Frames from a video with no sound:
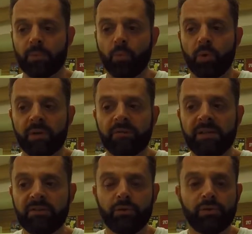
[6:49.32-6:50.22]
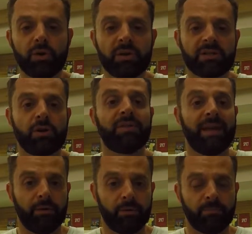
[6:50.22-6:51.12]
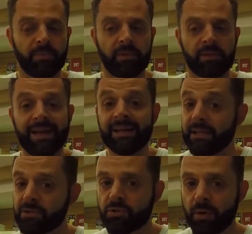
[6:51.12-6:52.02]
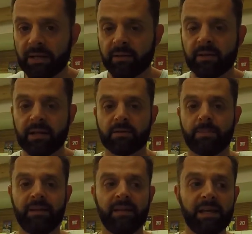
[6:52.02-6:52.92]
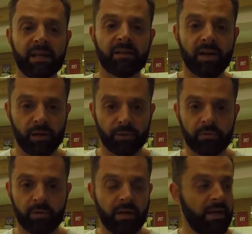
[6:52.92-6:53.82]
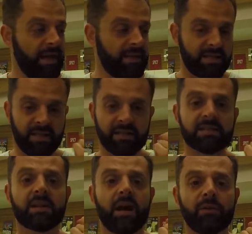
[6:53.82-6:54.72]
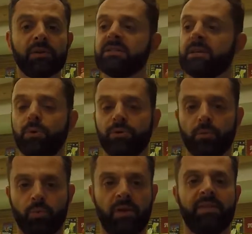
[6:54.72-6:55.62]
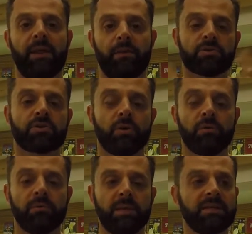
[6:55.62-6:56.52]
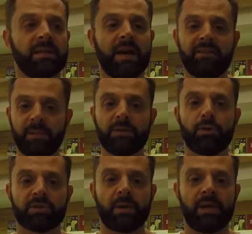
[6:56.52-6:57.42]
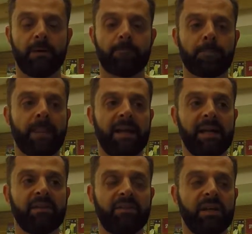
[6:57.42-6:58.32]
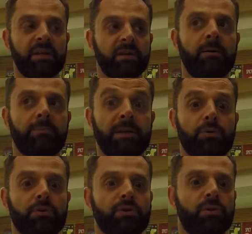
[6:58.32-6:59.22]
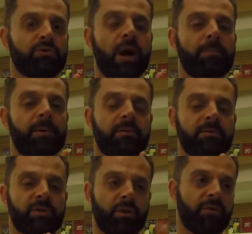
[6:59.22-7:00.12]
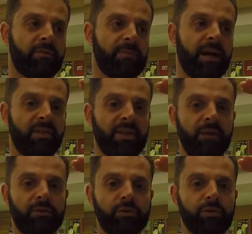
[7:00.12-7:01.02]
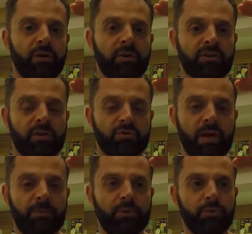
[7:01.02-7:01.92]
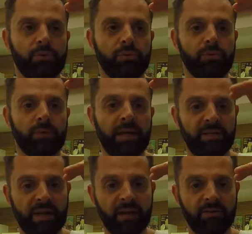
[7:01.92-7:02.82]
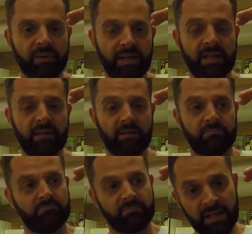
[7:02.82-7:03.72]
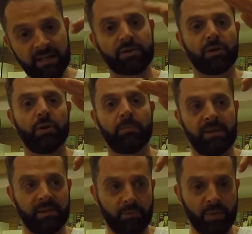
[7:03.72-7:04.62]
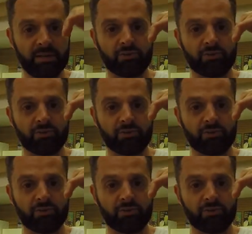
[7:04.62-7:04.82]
one of these new tokens is called Tether. The idea is great. It's about taking a dollar and saying this dollar is equal to 1 Tether. So let's say I have Bitcoins right now, and I think Bitcoin's going to drop. It's going to go from 9,200, it's going to drop to 8,000, and then it's going to go up. But when it